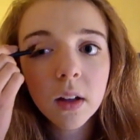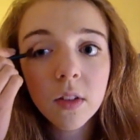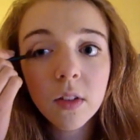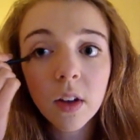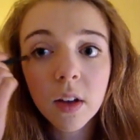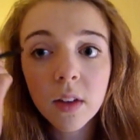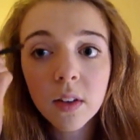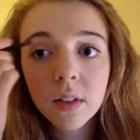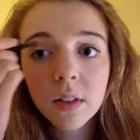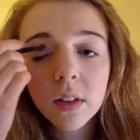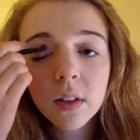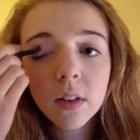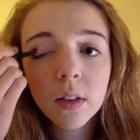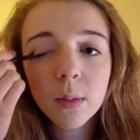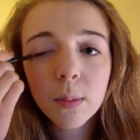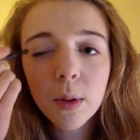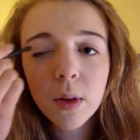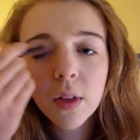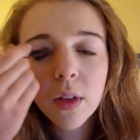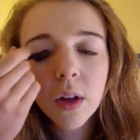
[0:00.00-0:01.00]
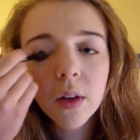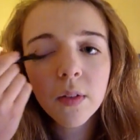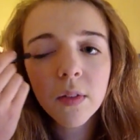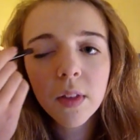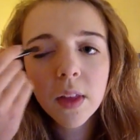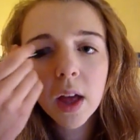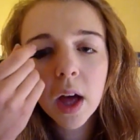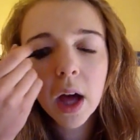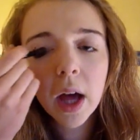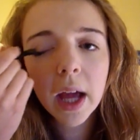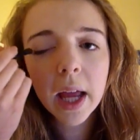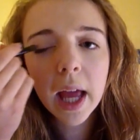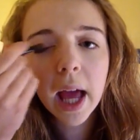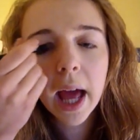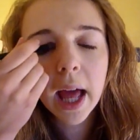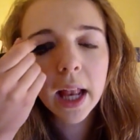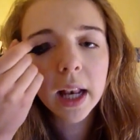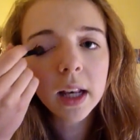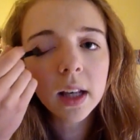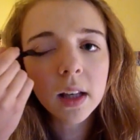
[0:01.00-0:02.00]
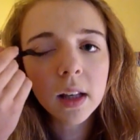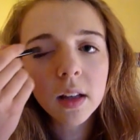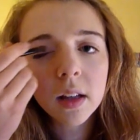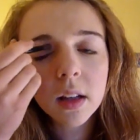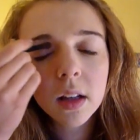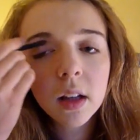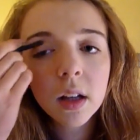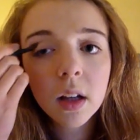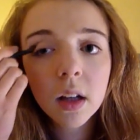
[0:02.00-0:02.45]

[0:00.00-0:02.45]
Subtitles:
just to smooth over the eye and